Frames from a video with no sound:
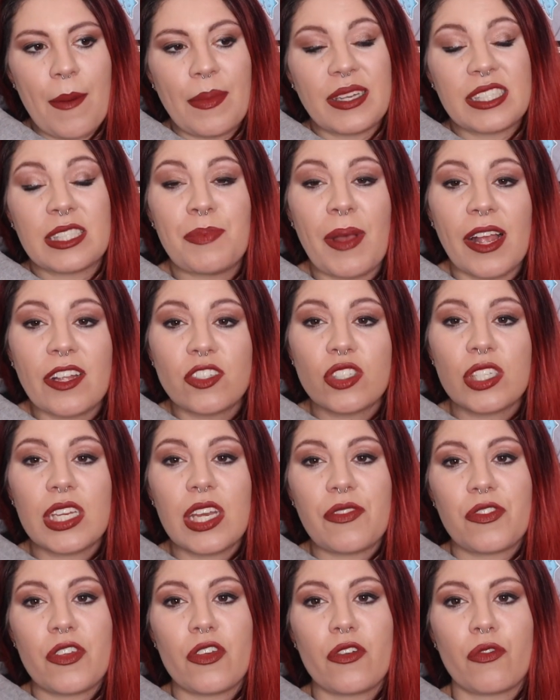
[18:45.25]
Especially
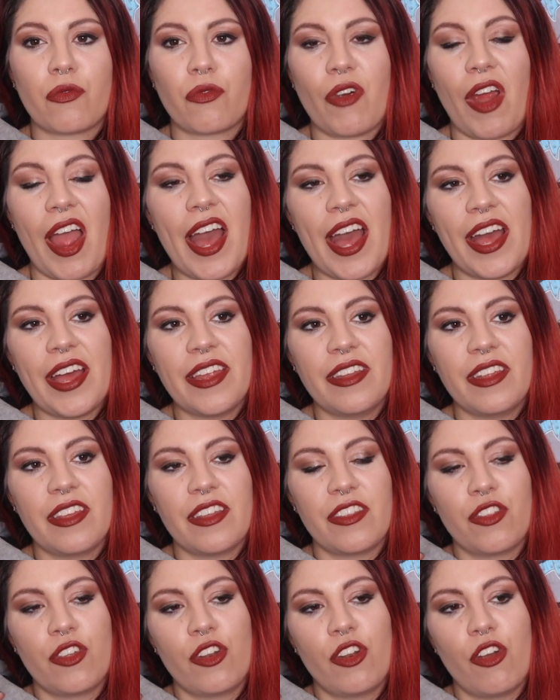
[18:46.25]
if you've
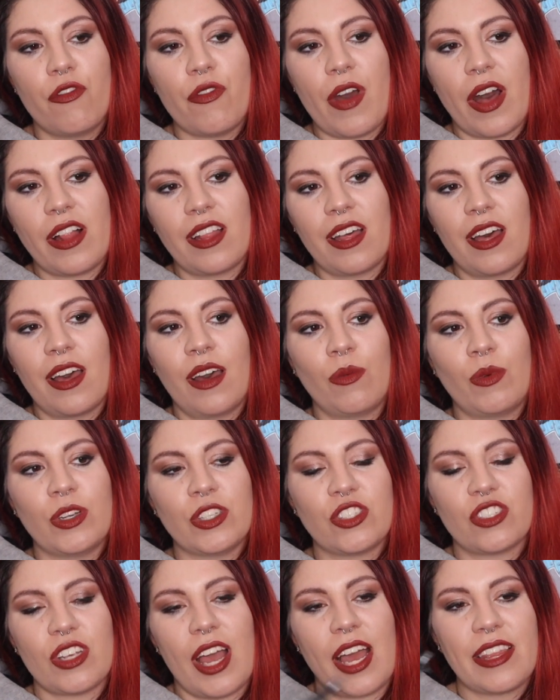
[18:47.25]
read the novella,
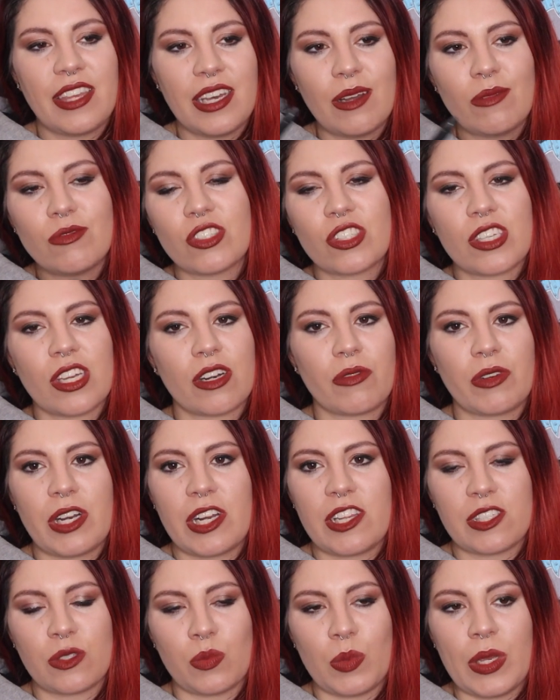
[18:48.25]
which I think I'm just going to read
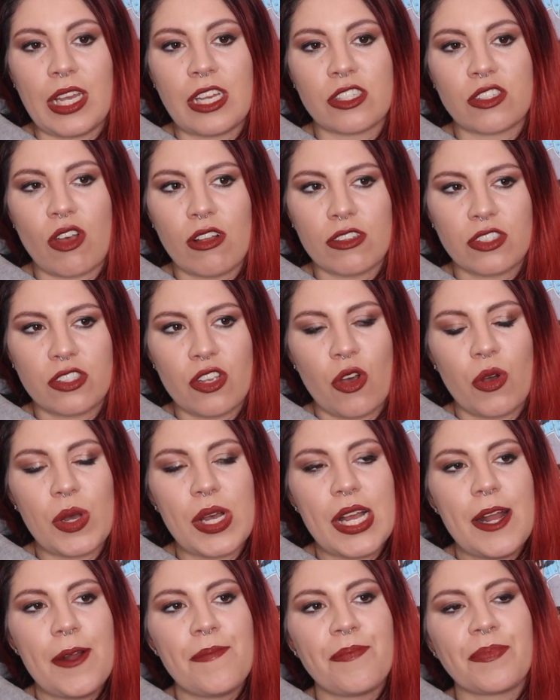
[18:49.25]
it this week, because also
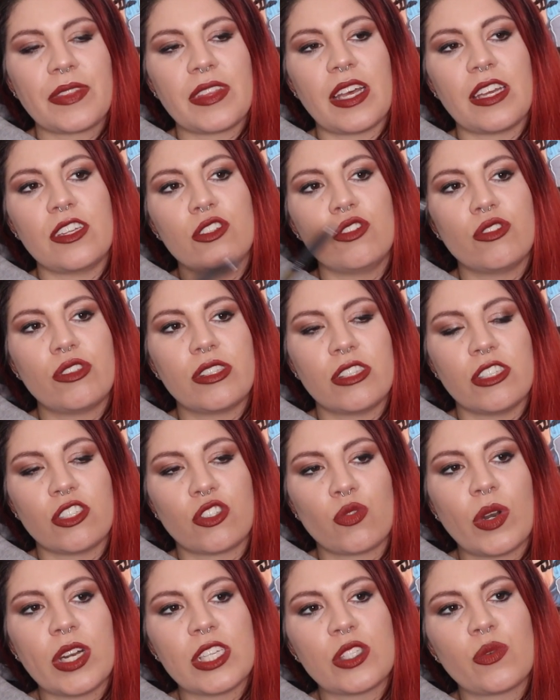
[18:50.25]
the
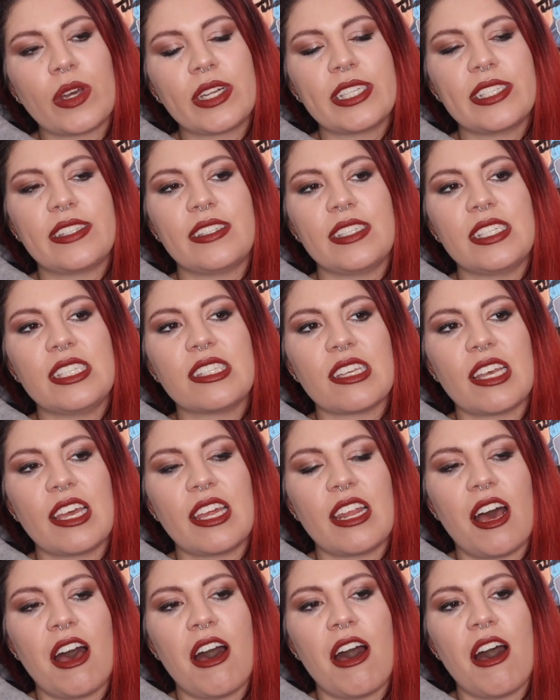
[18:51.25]
2020
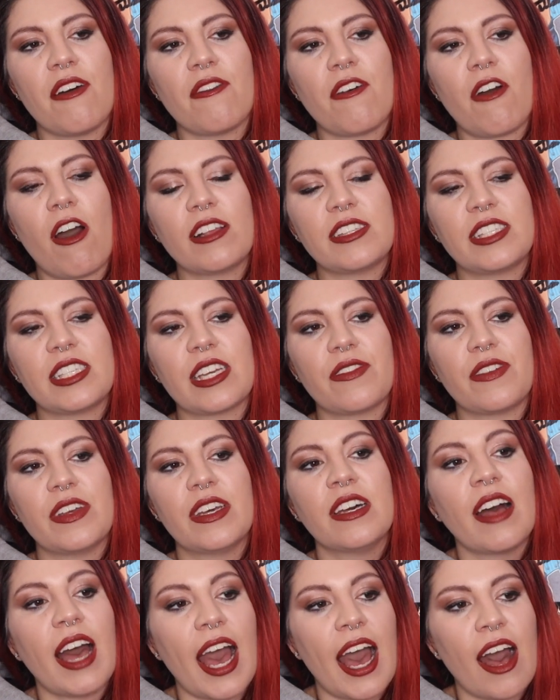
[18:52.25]
season of Haunting of
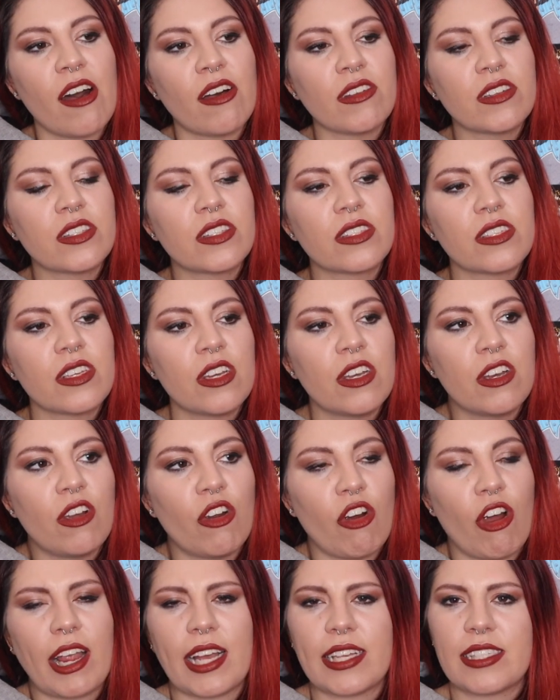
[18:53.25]
Hill House,
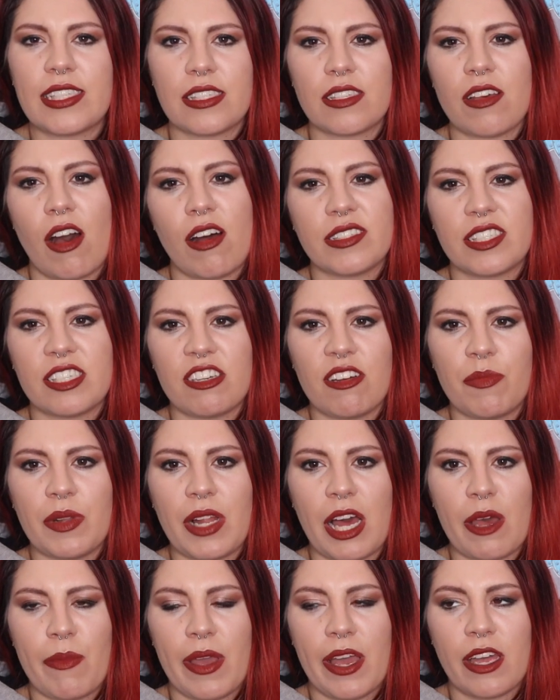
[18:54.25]
or I guess it's Haunting of
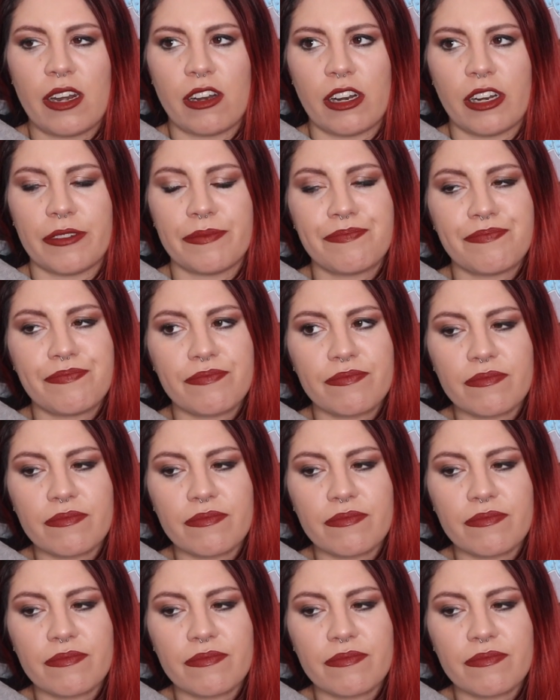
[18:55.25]
Bly Manor,